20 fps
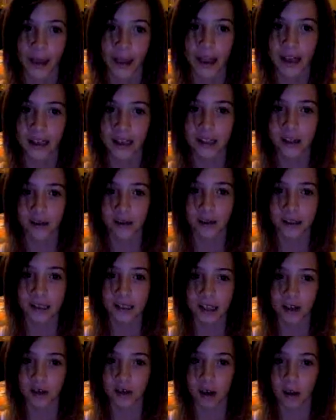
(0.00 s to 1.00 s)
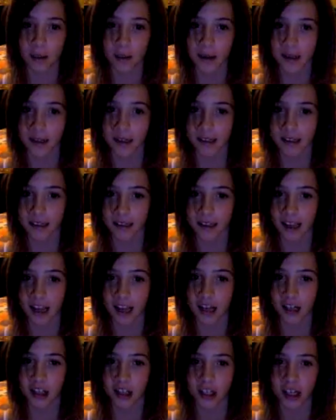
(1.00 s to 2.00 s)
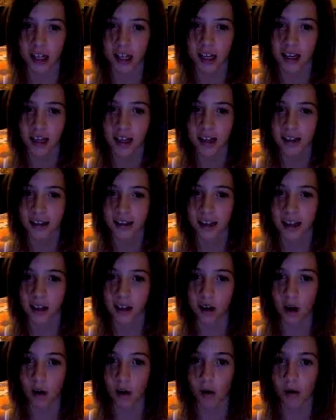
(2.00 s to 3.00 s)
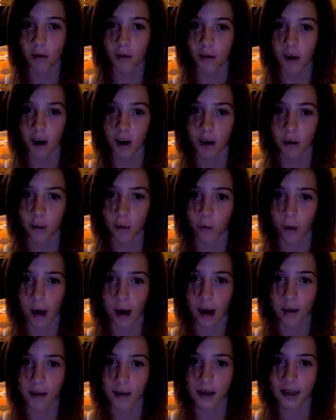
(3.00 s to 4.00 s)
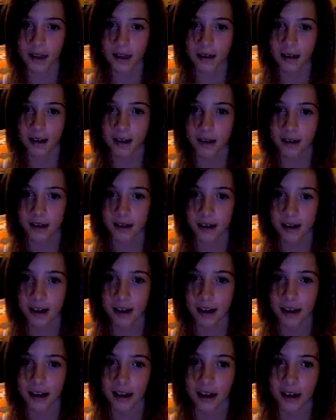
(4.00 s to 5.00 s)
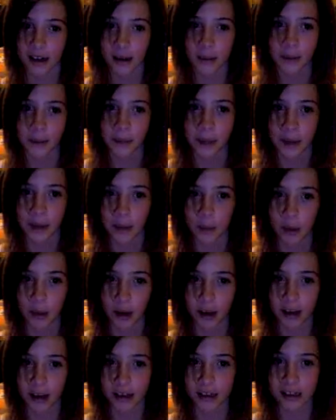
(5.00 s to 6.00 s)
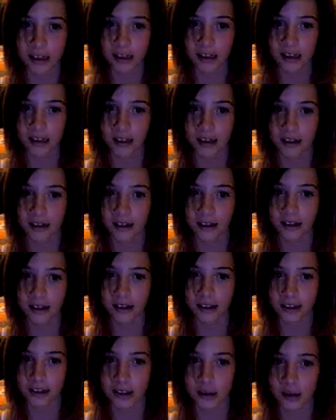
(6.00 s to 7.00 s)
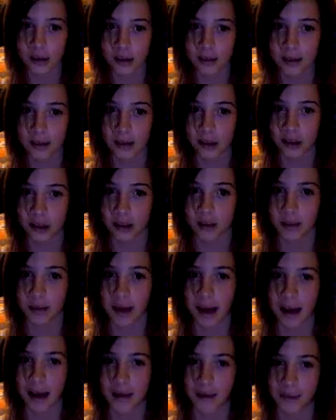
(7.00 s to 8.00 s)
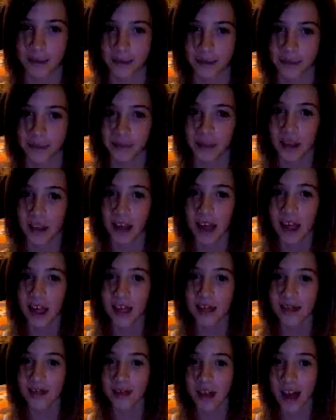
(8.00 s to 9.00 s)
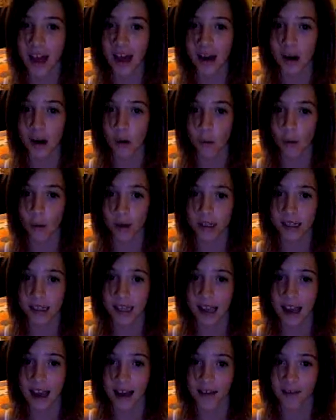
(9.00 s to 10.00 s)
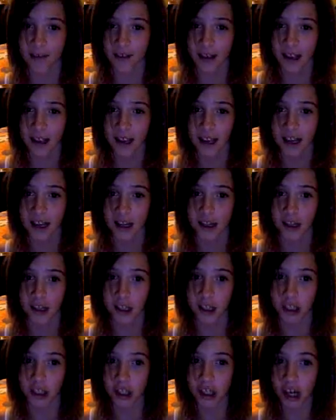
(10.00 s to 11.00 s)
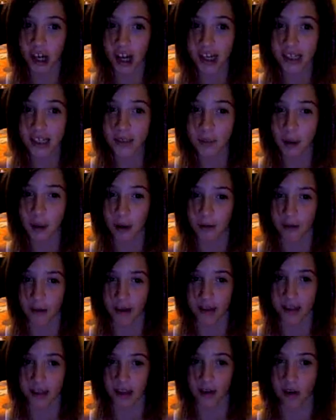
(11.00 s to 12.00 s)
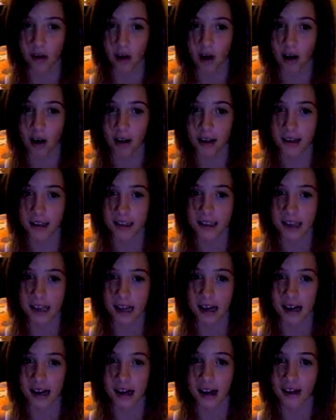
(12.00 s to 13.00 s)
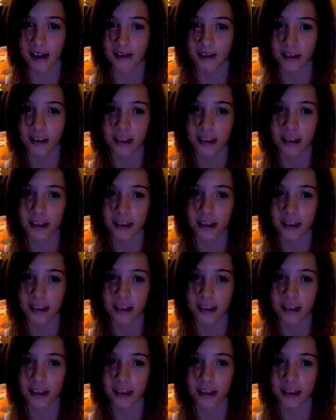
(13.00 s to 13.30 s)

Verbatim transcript: As soon as I drop it into the cage, they go over and grab it and bring it to a special spot. Then, once they have it just perfect, they crawl inside and have a